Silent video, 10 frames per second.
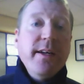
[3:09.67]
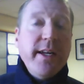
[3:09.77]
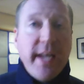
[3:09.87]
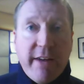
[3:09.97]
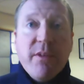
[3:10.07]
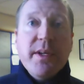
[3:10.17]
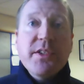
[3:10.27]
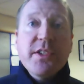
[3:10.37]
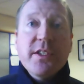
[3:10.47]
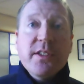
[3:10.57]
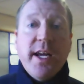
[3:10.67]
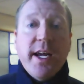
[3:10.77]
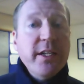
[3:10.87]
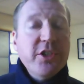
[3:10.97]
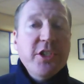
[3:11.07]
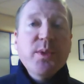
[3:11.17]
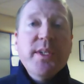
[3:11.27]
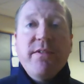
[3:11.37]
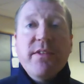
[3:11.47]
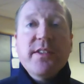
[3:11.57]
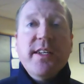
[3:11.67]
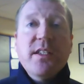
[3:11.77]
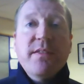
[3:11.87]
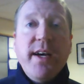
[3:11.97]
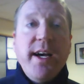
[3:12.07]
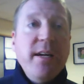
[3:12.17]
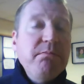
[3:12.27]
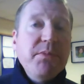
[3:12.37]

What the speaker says: Now you have to be a certain age and you would have to satisfy